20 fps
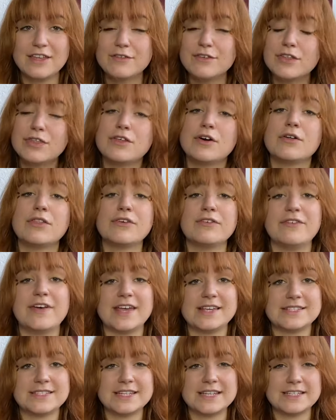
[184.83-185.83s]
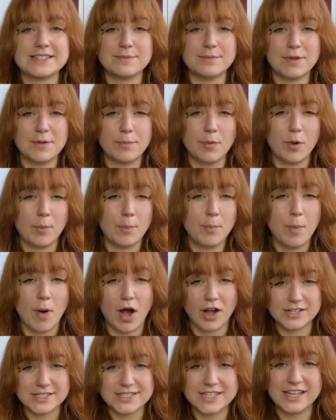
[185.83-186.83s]
even though the vest is a bit more
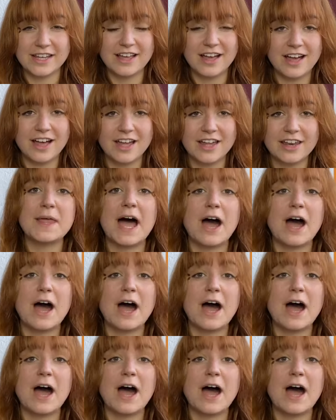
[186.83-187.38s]
boxy cut,